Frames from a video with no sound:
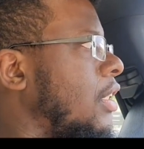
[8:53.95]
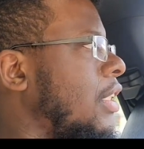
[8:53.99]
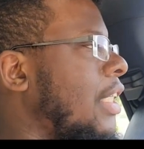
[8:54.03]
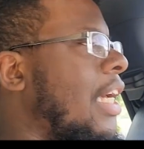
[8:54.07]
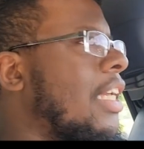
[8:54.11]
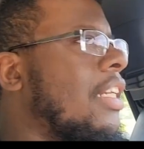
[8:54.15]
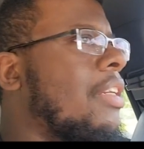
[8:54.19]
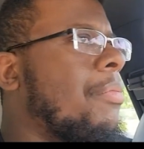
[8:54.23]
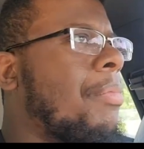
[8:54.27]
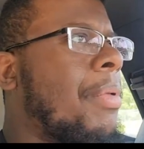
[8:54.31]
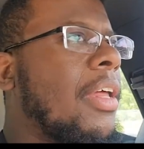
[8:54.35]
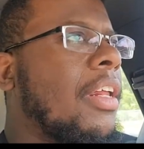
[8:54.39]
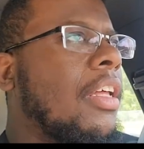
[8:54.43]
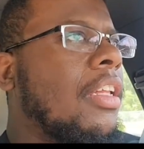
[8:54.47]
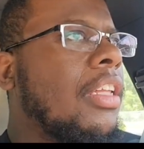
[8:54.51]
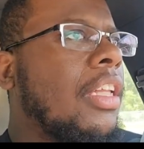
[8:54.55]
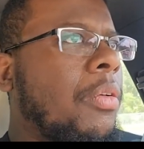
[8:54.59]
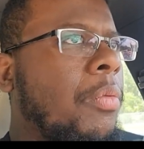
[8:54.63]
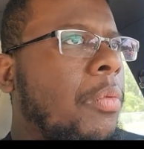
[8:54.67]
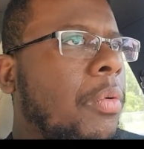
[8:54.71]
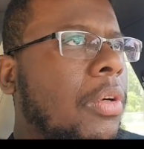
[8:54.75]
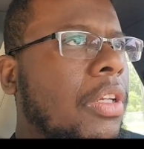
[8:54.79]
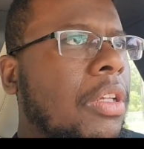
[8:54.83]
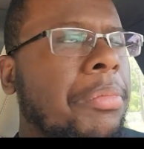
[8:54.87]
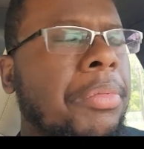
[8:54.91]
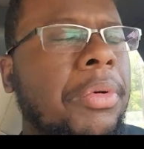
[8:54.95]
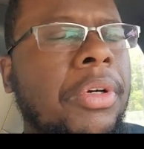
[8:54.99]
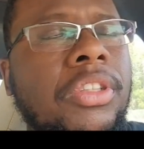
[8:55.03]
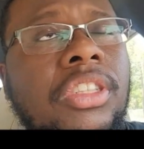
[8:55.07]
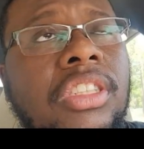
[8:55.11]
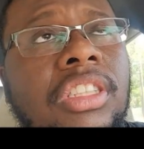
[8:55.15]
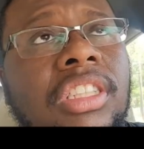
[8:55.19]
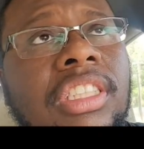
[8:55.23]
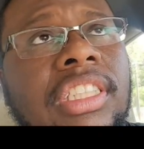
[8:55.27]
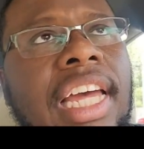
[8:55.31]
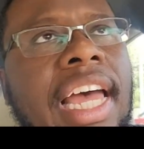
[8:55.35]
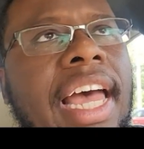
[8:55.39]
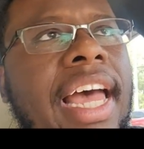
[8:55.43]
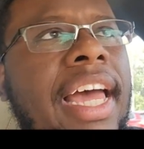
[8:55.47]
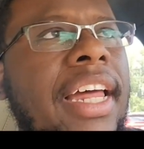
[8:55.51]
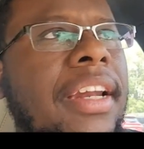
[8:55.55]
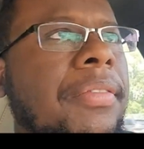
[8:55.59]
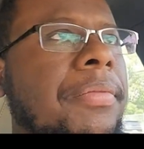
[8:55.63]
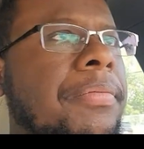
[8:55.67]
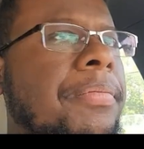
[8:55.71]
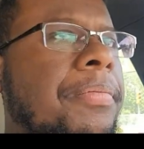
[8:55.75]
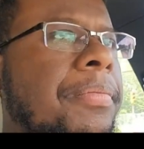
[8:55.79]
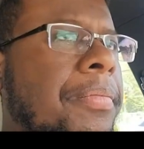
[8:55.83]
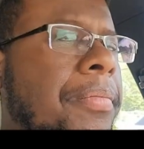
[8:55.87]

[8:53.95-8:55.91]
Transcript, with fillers: just kind of depending like where the person's at.